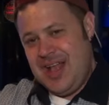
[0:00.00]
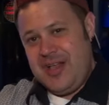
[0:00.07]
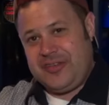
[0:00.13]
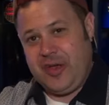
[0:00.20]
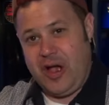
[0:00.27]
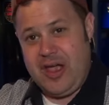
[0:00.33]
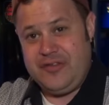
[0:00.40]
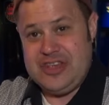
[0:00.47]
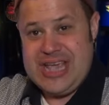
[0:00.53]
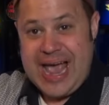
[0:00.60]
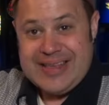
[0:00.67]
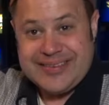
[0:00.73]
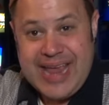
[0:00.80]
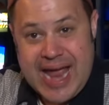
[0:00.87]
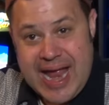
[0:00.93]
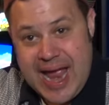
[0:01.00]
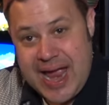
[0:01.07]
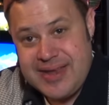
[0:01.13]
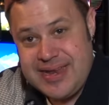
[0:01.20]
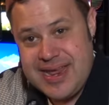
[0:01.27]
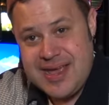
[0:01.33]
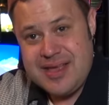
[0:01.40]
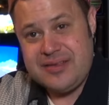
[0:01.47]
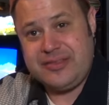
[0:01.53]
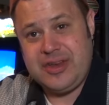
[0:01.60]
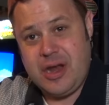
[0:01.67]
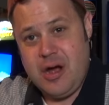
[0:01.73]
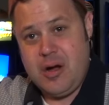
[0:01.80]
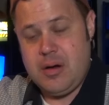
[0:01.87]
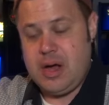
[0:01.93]
so if you guys get any ideas, you
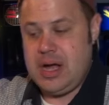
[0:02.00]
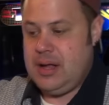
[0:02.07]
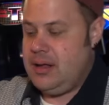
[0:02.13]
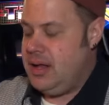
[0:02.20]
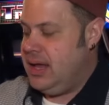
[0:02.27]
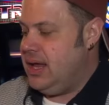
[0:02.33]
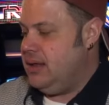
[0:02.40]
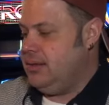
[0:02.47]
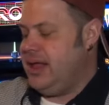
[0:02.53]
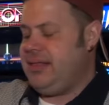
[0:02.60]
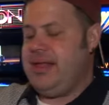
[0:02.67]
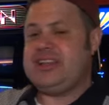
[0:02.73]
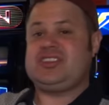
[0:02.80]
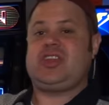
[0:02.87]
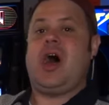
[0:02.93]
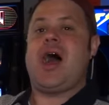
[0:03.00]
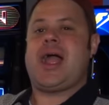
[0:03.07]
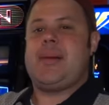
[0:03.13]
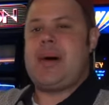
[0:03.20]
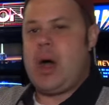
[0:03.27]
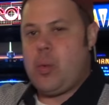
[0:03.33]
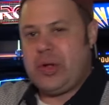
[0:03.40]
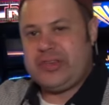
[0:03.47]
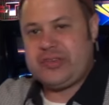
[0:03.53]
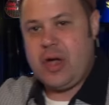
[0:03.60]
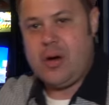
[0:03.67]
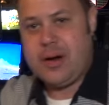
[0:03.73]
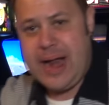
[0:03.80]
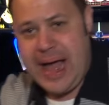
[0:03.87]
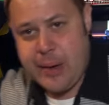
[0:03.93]
know, uh, let, us talk about what's
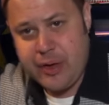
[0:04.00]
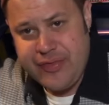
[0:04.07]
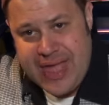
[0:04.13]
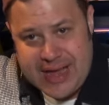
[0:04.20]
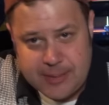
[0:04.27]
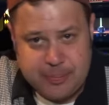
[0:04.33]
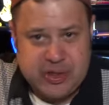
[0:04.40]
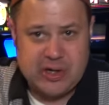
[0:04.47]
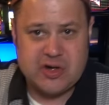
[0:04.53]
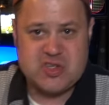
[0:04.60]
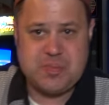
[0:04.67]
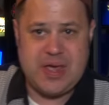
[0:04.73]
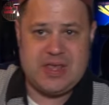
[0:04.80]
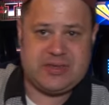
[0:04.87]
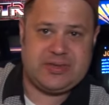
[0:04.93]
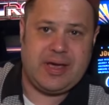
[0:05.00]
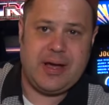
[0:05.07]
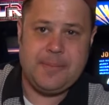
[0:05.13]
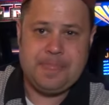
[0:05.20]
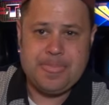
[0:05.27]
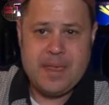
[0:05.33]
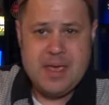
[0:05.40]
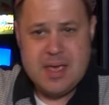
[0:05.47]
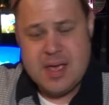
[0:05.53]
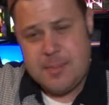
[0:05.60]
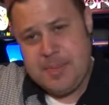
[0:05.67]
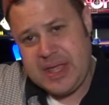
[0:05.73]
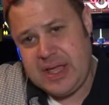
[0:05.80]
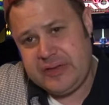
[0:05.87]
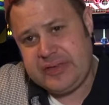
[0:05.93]
going on with that computer space. Uh,
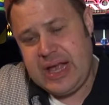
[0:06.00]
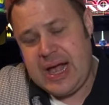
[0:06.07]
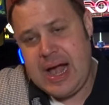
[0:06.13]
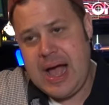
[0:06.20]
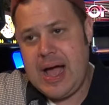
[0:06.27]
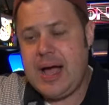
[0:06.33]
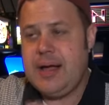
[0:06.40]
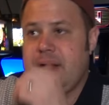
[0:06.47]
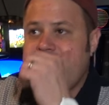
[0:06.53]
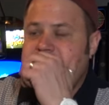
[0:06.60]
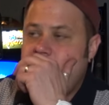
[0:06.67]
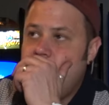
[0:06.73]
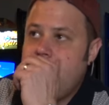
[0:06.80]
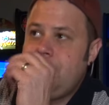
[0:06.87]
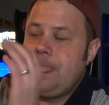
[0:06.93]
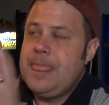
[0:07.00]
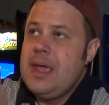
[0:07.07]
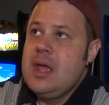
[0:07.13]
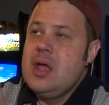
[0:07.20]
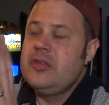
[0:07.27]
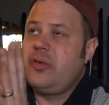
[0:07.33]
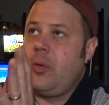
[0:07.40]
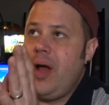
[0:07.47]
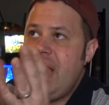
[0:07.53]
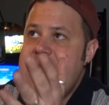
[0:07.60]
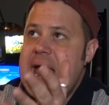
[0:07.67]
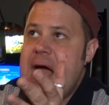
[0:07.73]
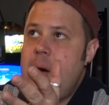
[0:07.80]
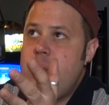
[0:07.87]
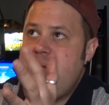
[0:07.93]
because I, I, so so right
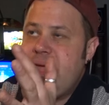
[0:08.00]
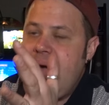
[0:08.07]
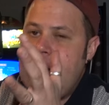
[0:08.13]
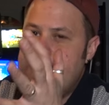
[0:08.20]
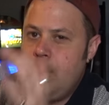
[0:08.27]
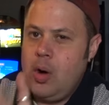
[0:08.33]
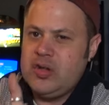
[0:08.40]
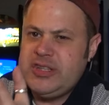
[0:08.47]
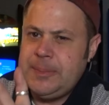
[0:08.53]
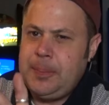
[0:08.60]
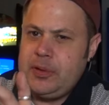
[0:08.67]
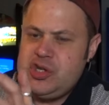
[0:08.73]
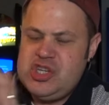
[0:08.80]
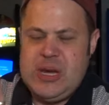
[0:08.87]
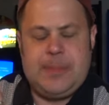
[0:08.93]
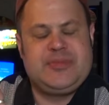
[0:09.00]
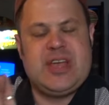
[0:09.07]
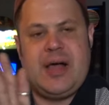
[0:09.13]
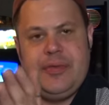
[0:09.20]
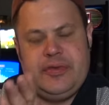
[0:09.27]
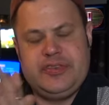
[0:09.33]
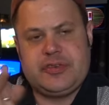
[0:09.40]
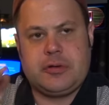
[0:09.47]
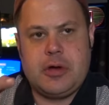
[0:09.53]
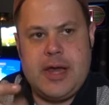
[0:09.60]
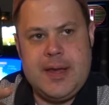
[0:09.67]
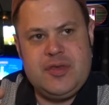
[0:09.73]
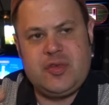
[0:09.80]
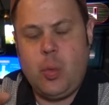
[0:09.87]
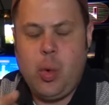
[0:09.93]
now we got multiple ships on the
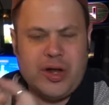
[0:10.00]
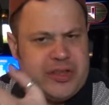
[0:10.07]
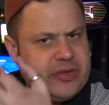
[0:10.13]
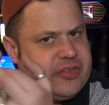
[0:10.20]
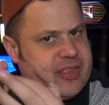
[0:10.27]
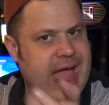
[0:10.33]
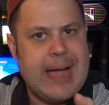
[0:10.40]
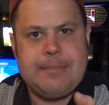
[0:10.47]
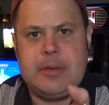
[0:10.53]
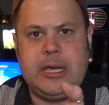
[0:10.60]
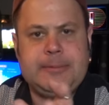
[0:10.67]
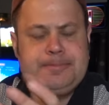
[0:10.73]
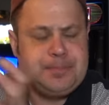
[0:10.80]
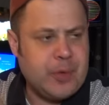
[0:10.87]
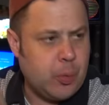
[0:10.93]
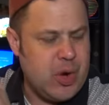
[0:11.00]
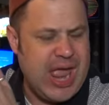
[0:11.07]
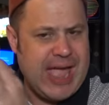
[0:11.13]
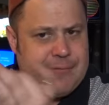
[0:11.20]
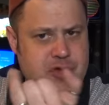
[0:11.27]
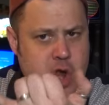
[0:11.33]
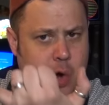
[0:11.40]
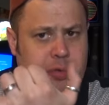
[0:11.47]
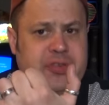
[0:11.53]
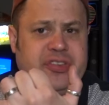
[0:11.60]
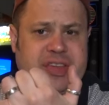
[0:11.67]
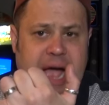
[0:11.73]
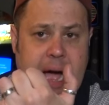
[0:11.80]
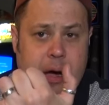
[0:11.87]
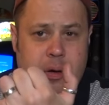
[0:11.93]
screen. So what does that mean? We have no
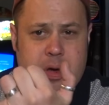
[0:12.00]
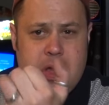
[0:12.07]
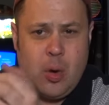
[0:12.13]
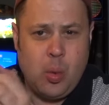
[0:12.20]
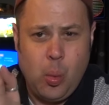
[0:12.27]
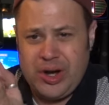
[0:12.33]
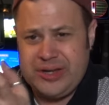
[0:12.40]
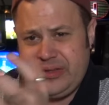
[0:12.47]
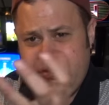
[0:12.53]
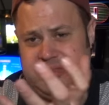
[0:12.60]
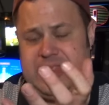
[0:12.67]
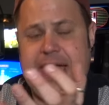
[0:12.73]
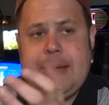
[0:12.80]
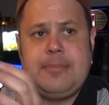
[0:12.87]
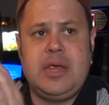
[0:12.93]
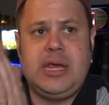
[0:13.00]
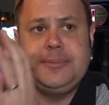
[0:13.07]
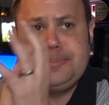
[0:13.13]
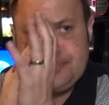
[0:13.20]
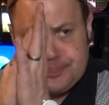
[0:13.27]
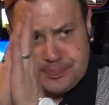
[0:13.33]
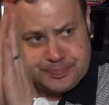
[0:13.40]
sound. What does that mean?